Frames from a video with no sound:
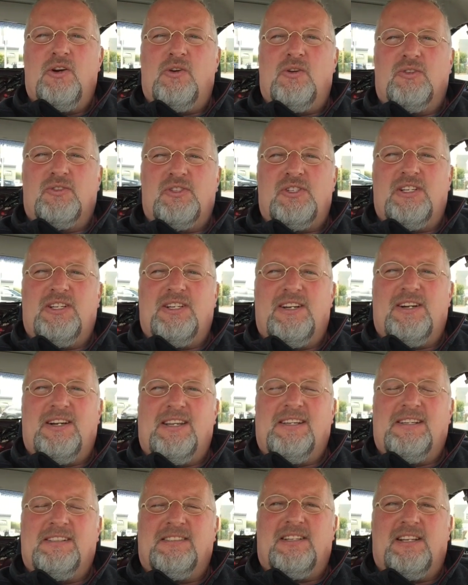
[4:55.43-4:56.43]

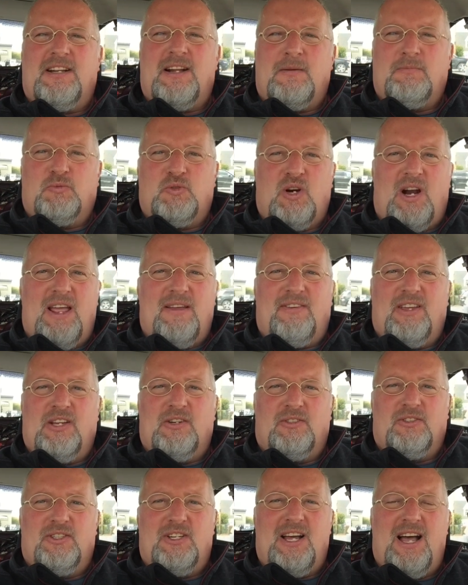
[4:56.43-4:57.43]
Considering that I'm driving
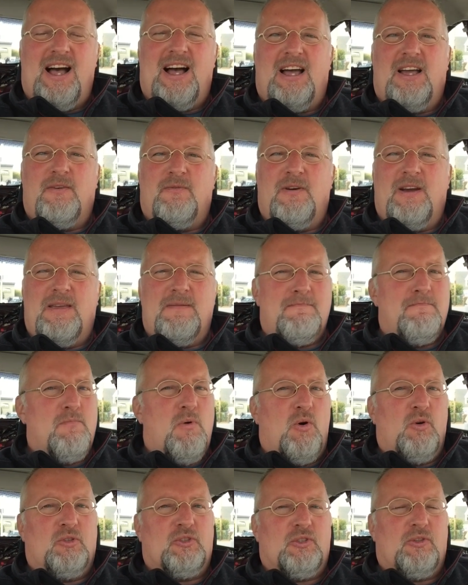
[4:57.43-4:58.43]
on the highway
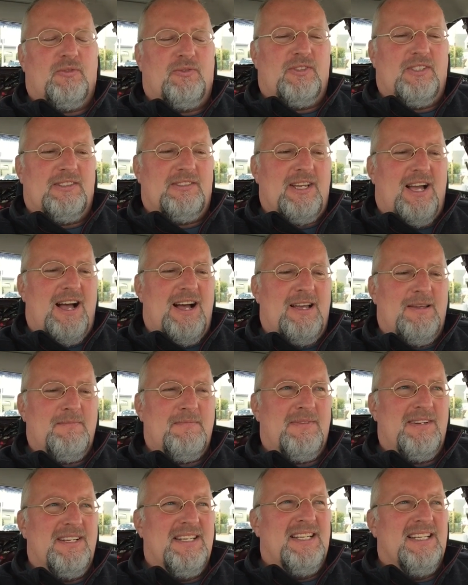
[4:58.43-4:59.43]
most of the
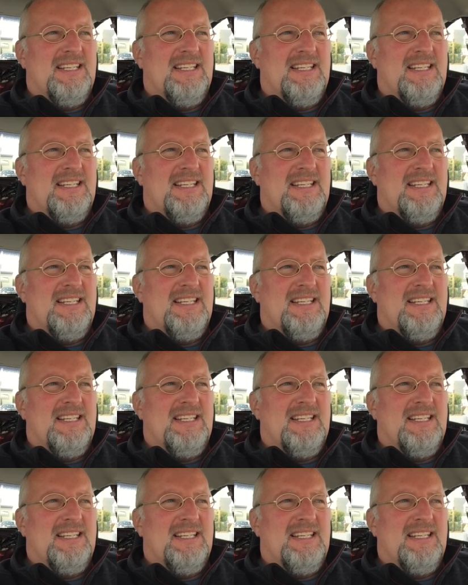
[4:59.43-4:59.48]
time,